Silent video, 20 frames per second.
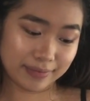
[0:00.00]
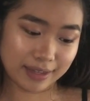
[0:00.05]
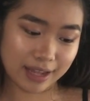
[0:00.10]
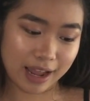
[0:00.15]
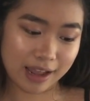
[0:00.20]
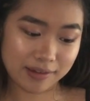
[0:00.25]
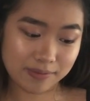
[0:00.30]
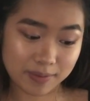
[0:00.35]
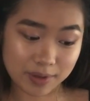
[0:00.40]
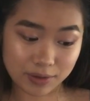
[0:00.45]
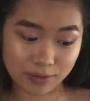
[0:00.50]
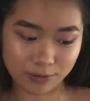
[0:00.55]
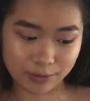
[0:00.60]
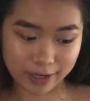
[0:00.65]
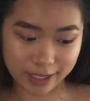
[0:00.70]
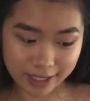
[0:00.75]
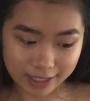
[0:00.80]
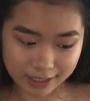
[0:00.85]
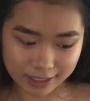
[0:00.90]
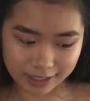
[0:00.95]
I've been
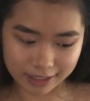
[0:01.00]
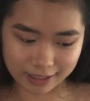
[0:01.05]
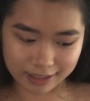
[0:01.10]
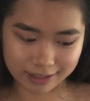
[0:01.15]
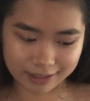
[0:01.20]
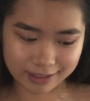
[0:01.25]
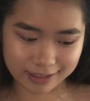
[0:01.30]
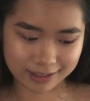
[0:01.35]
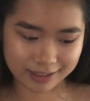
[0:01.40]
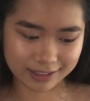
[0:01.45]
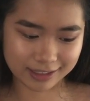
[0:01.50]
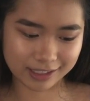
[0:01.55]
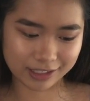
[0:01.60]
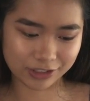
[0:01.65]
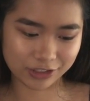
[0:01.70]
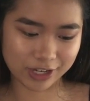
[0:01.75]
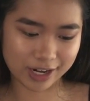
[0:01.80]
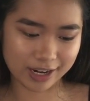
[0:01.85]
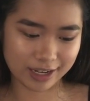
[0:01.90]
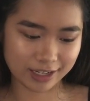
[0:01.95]
waiting to
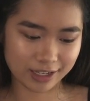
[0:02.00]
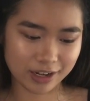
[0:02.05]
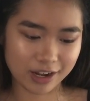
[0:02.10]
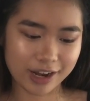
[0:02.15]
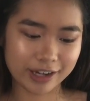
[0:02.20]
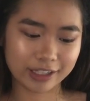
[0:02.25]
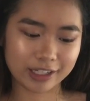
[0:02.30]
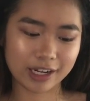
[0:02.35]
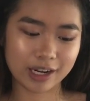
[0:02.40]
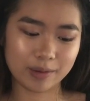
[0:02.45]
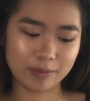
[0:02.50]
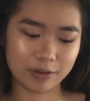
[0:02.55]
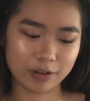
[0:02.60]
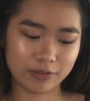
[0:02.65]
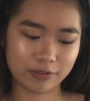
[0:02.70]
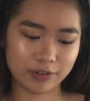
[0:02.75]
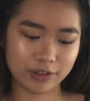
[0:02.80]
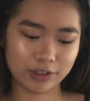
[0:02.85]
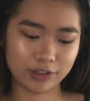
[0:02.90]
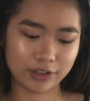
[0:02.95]
try it on camera
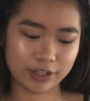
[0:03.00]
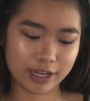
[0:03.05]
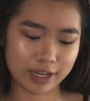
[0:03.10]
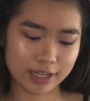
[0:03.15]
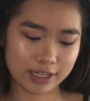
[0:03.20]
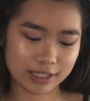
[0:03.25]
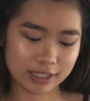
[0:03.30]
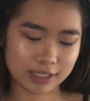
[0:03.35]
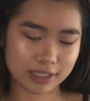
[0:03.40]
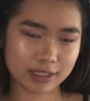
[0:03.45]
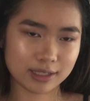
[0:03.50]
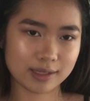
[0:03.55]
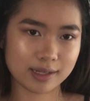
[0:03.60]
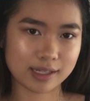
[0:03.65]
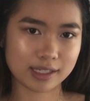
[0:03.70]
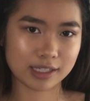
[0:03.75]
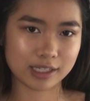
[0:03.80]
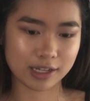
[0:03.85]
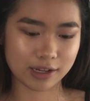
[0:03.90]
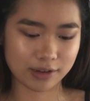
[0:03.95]
for you guys.
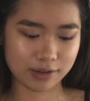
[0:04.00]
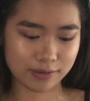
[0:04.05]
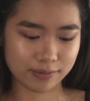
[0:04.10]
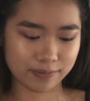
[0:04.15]
So